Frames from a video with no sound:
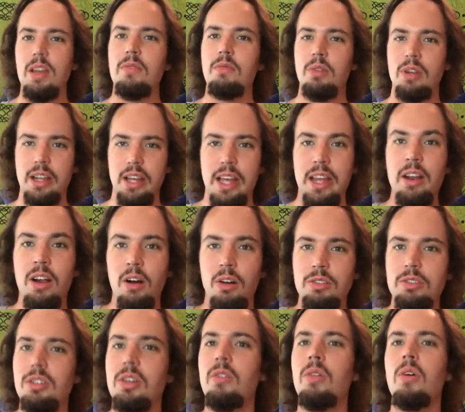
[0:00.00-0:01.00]
What
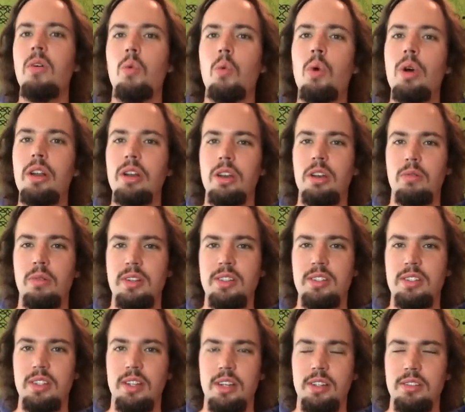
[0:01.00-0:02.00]
a
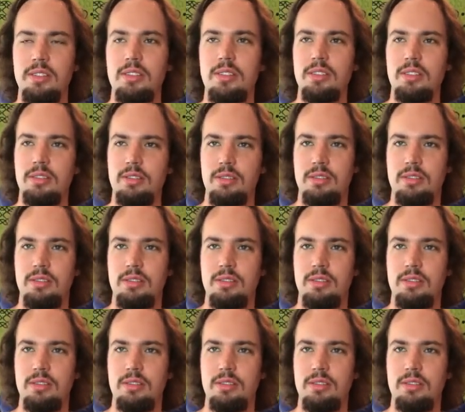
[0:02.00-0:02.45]
coincidence.